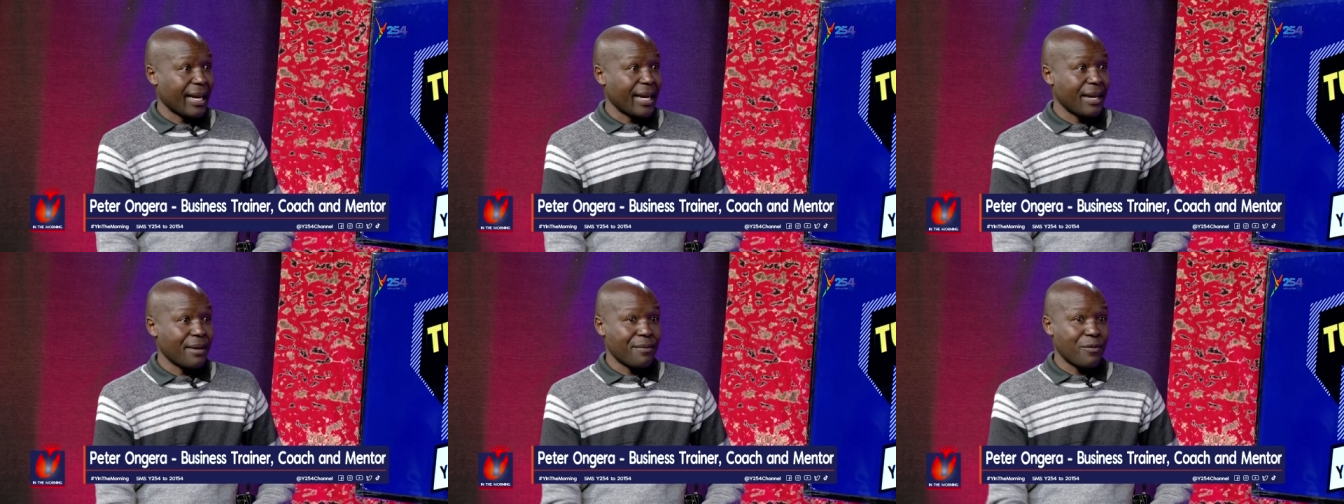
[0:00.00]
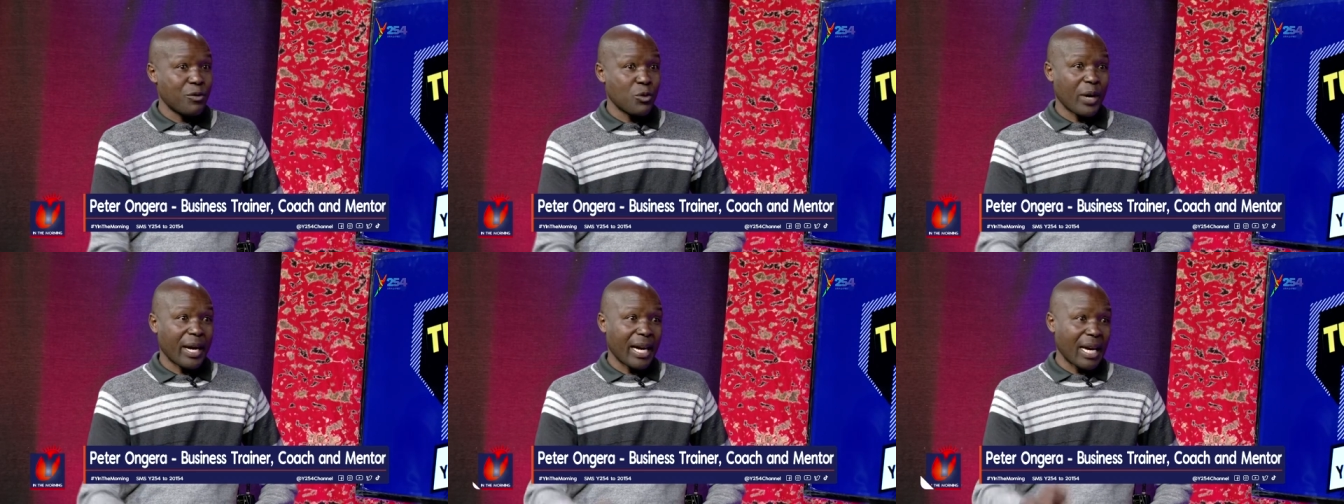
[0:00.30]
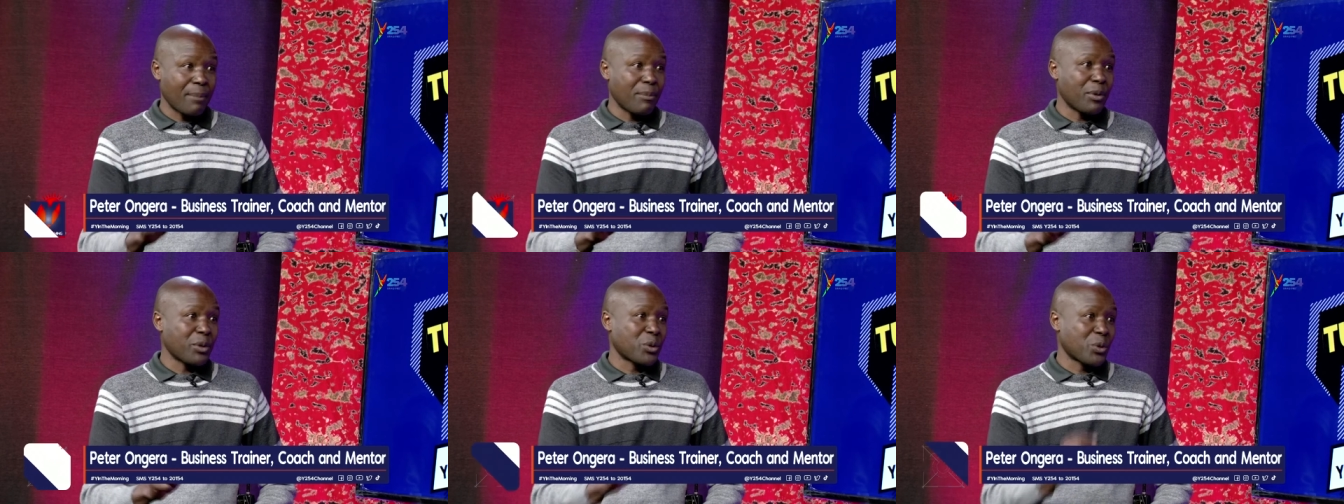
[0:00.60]
If you are
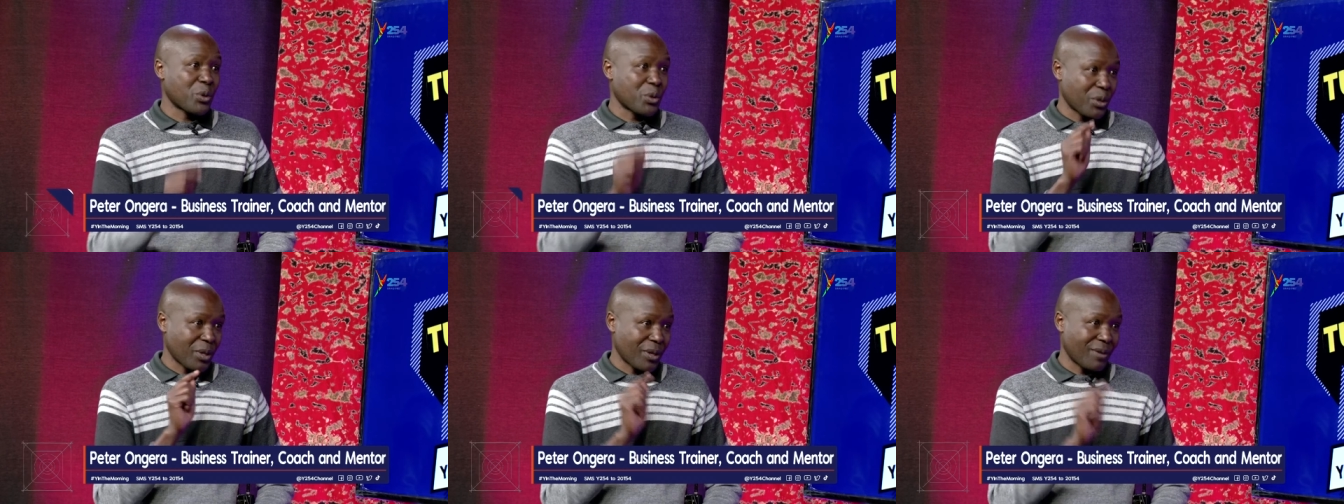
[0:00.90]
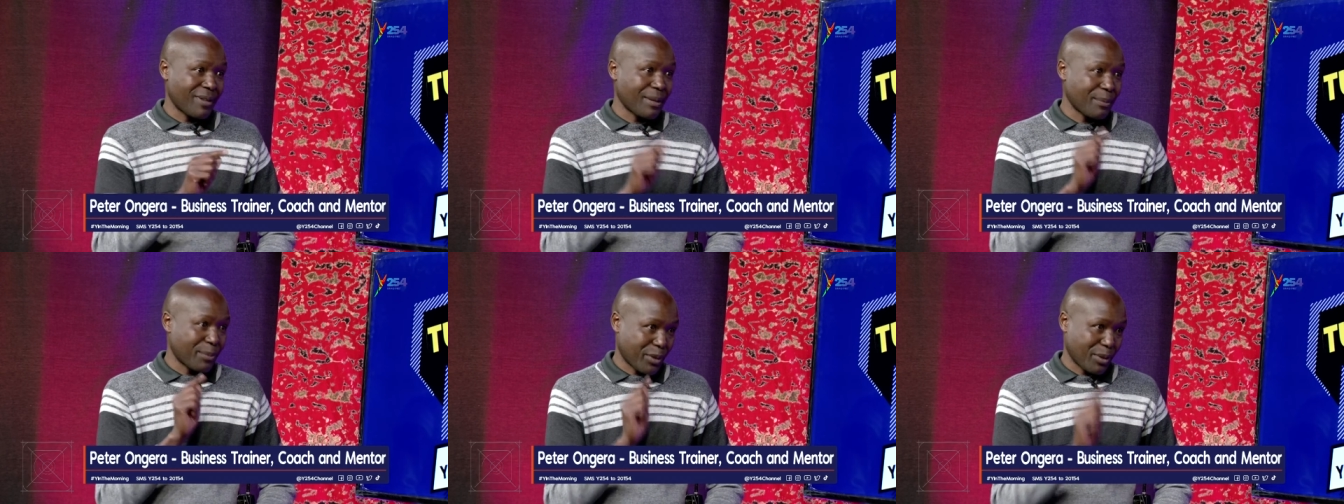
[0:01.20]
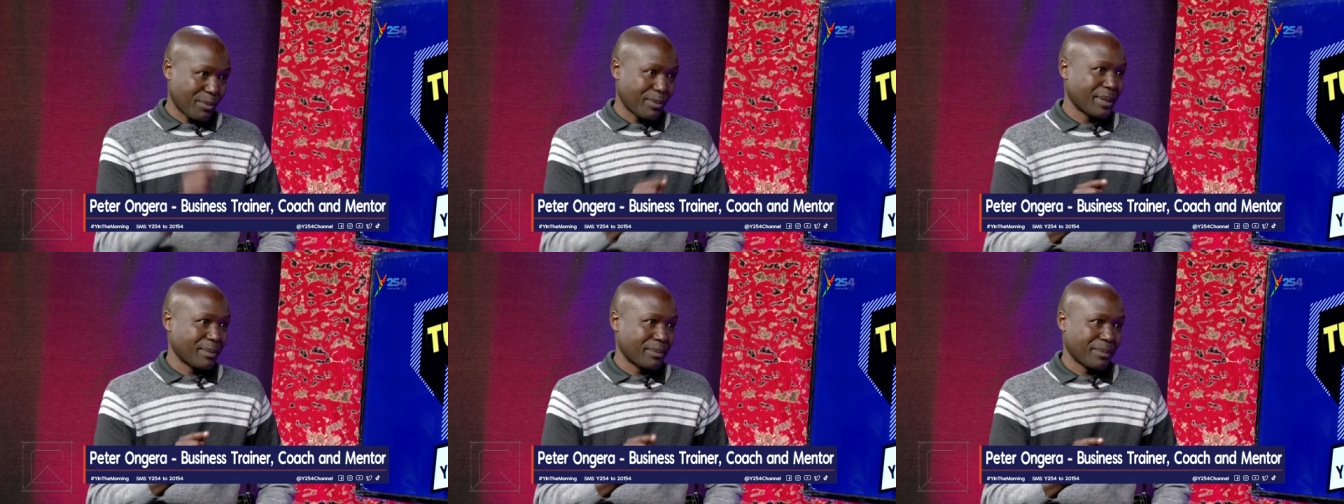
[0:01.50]
able to solve a
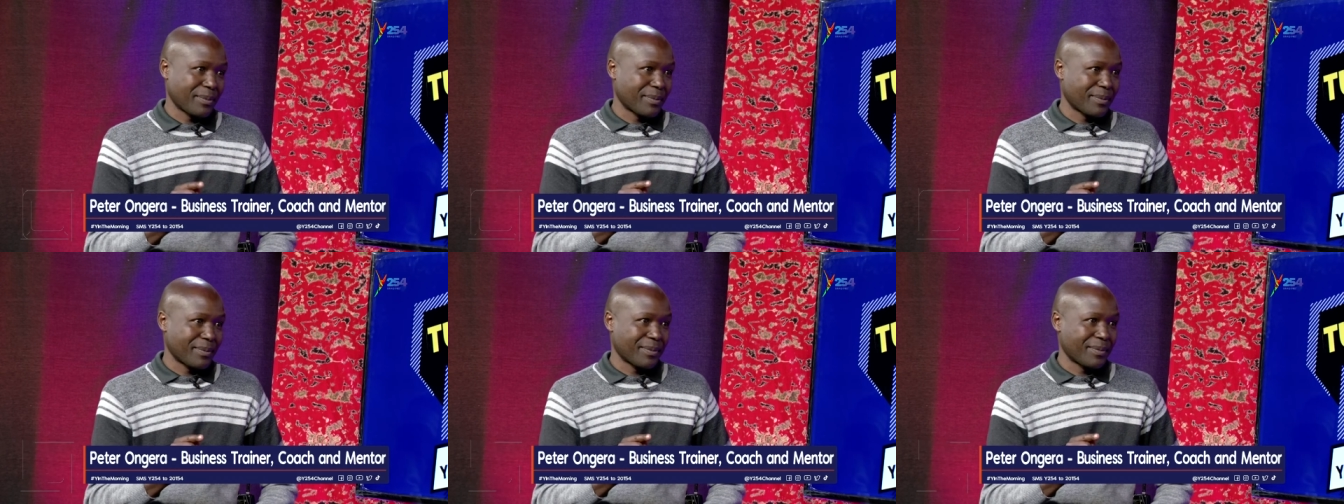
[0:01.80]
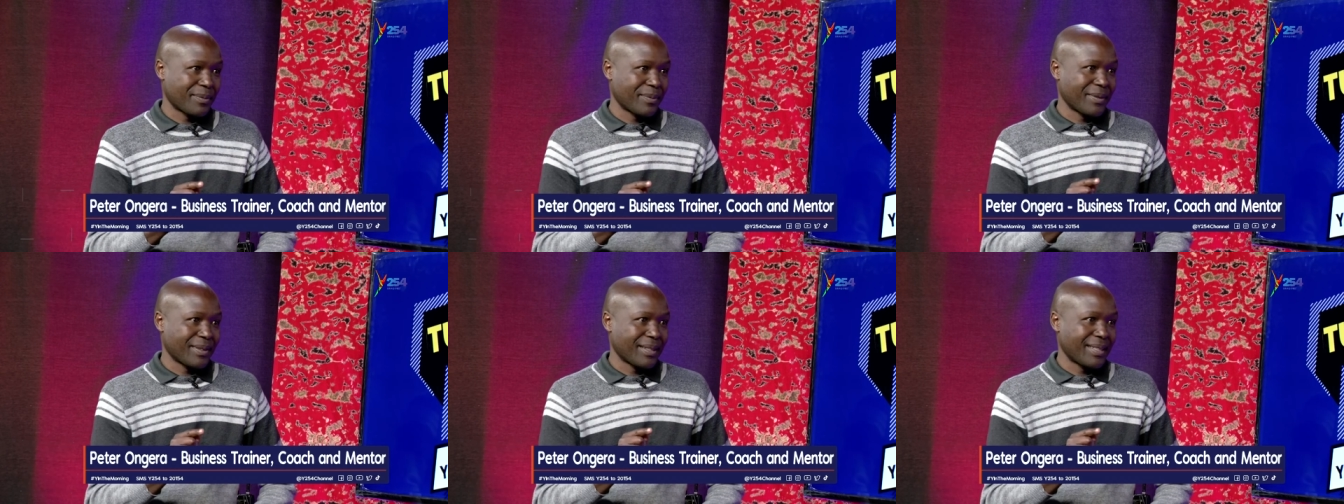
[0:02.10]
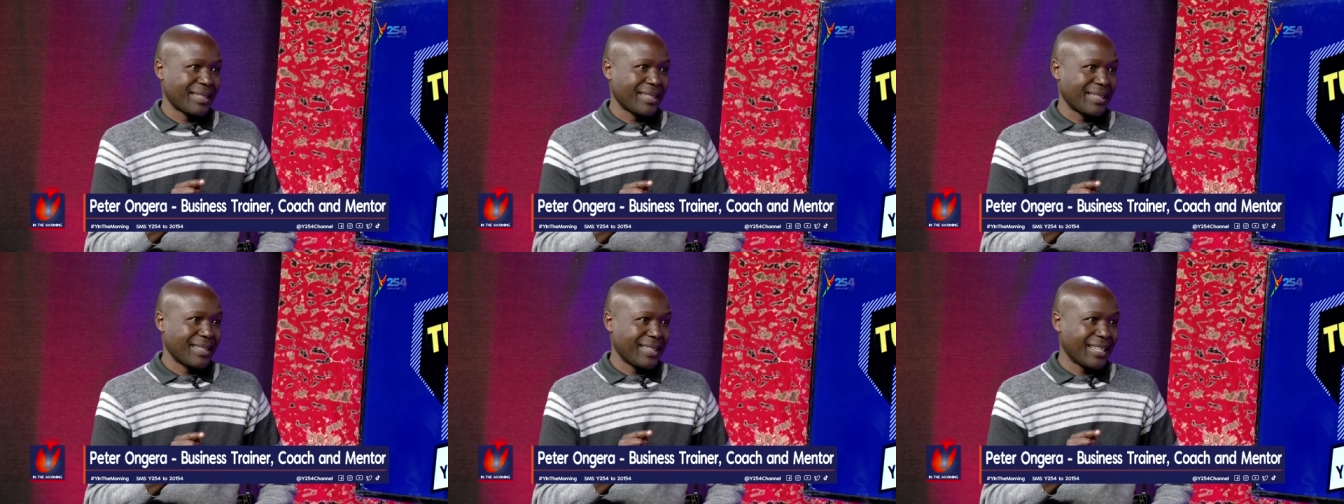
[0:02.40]
problem,
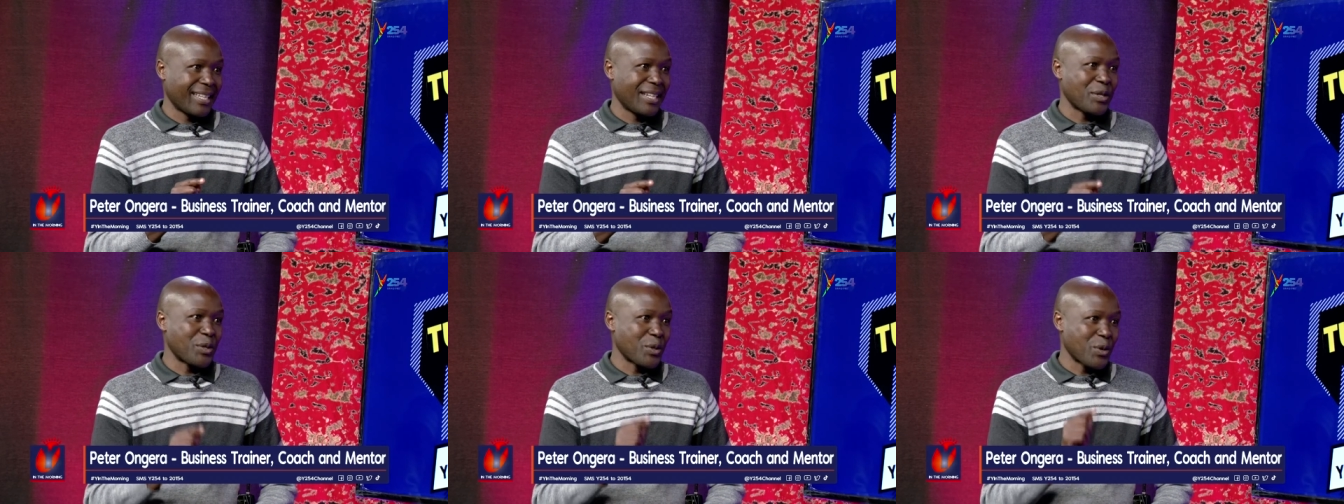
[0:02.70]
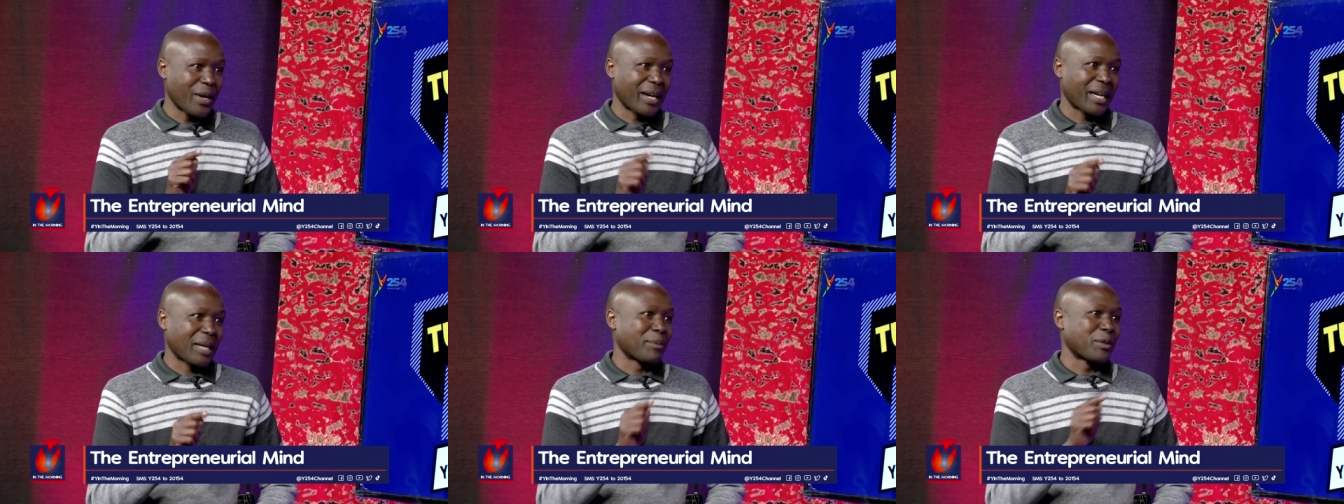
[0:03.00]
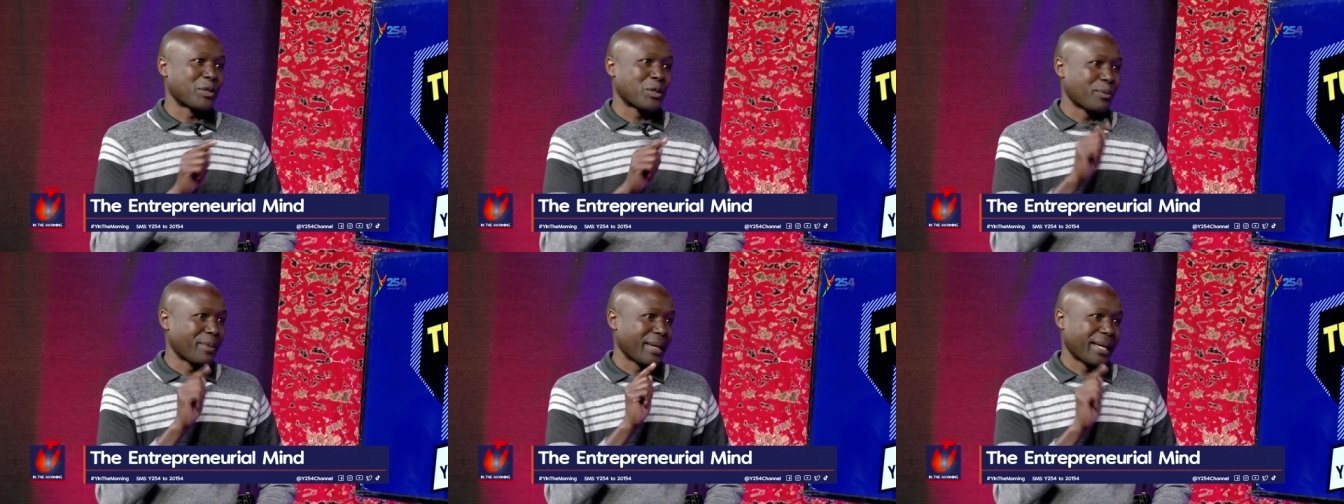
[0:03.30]
then you are
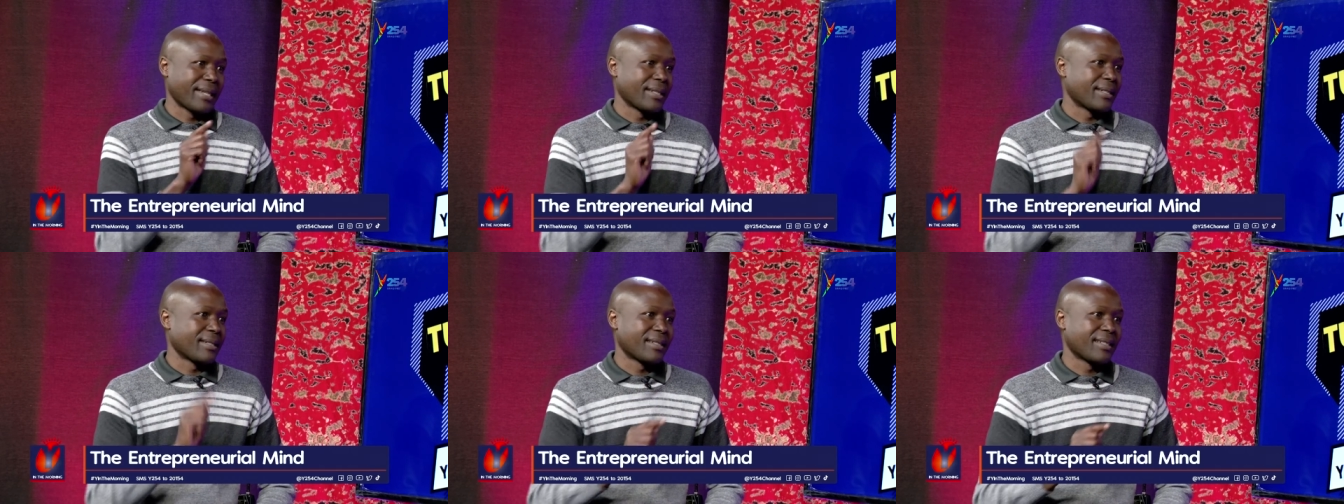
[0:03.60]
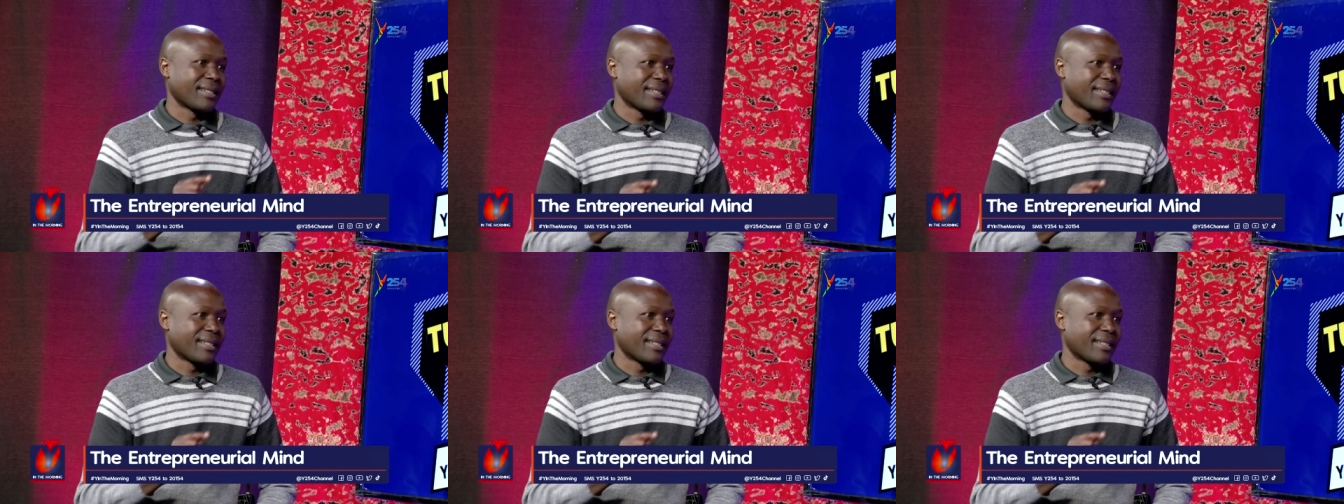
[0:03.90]
able to make it.